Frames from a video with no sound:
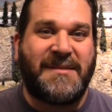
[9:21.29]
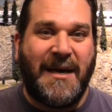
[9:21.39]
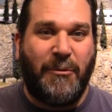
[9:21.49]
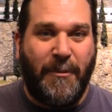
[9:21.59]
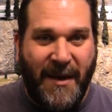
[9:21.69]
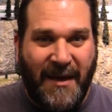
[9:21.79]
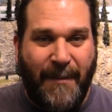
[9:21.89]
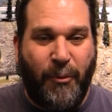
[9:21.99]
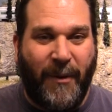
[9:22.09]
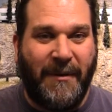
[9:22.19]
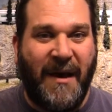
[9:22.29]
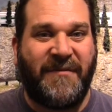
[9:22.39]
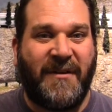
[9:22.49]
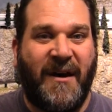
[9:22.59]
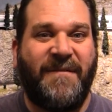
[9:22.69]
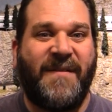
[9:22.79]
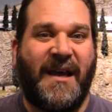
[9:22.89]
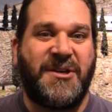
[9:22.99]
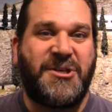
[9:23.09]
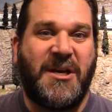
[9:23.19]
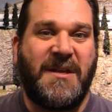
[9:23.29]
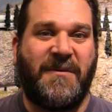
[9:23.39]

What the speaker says: so we'll pick up where we left off, and I'll show you